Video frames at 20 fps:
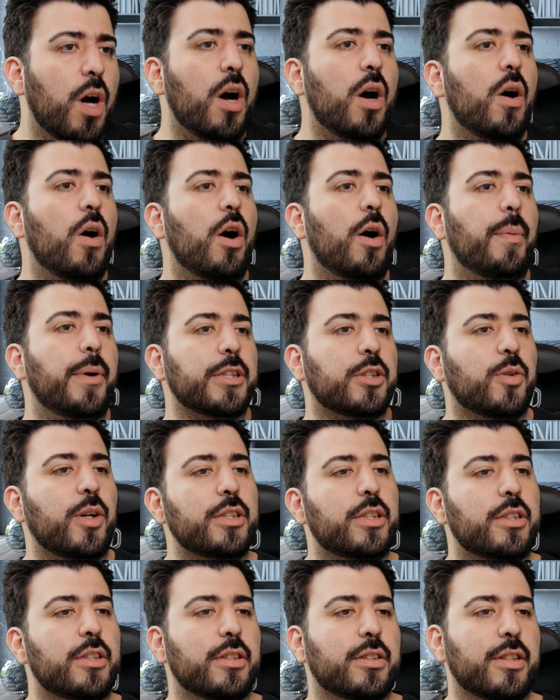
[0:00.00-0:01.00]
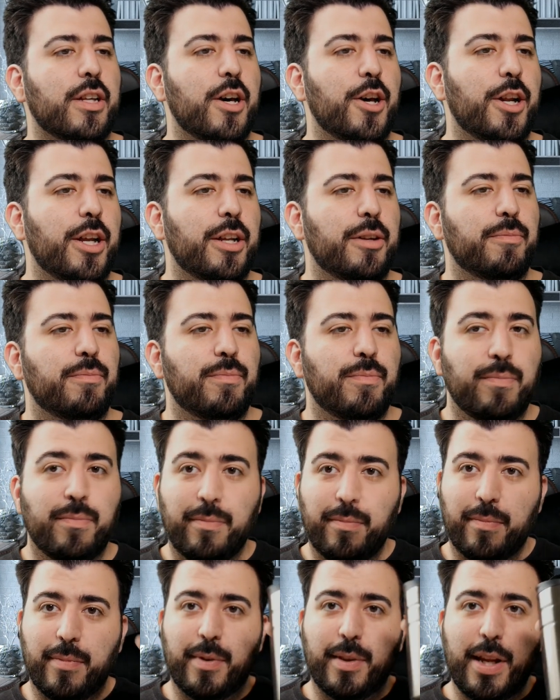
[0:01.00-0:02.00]
whoa, a whole bunch of questions just loaded.
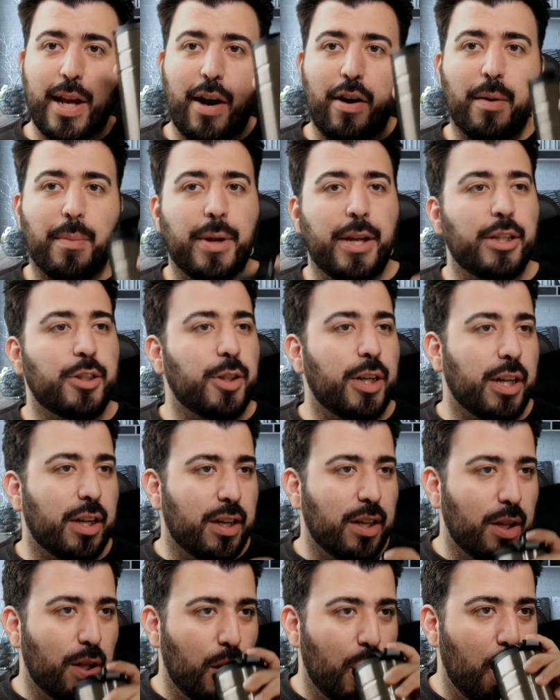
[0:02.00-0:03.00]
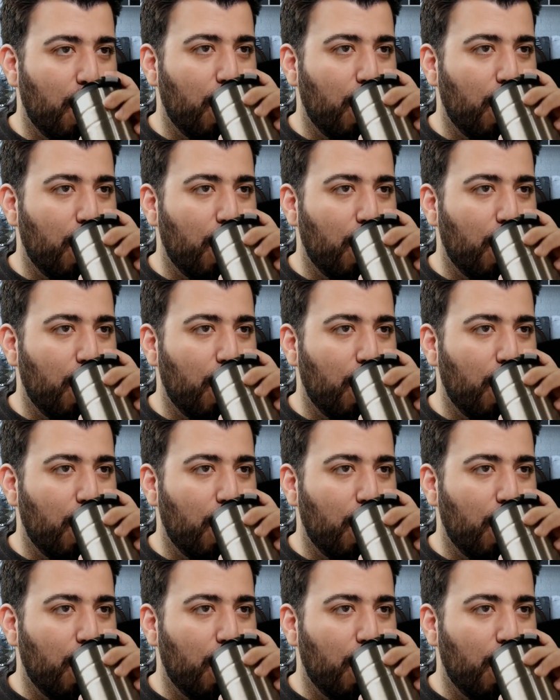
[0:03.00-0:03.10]
Everybody drink.